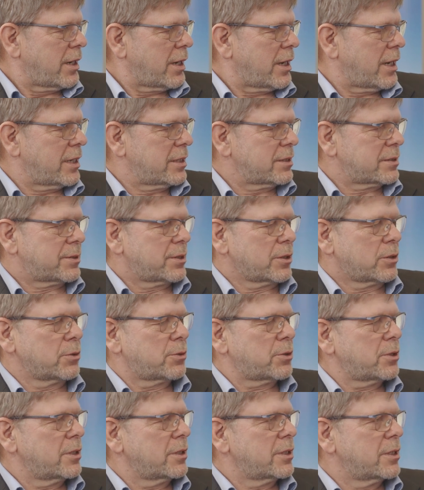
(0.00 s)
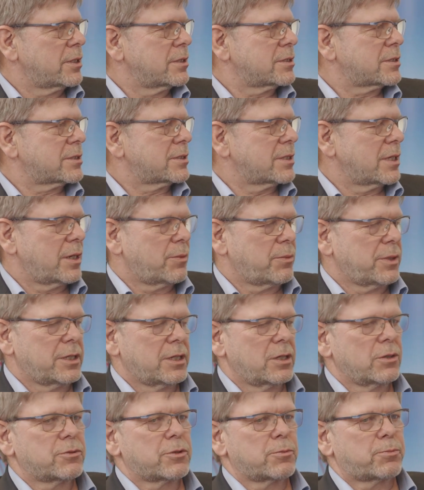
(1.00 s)
And the good thing is we
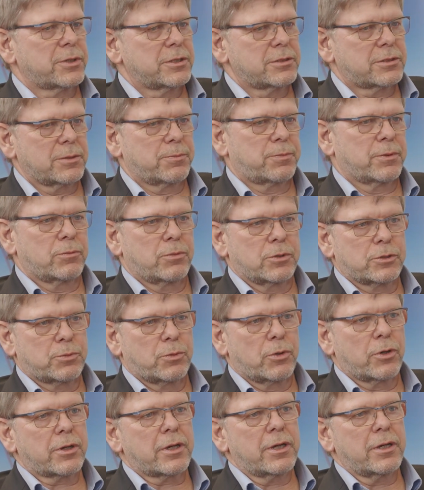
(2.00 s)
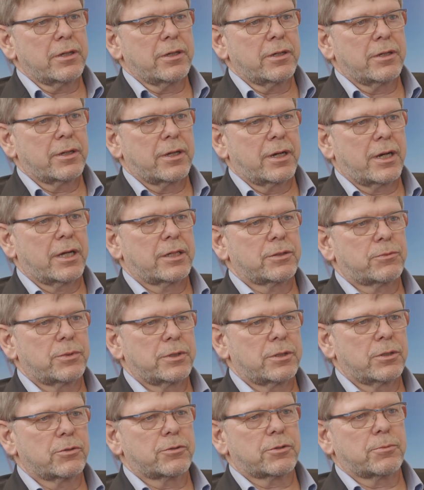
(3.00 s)
know the principle was working and we
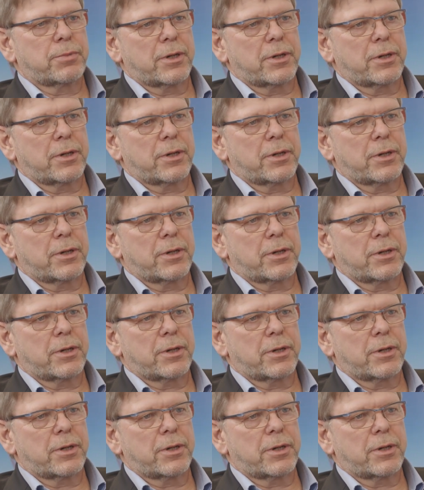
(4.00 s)
know the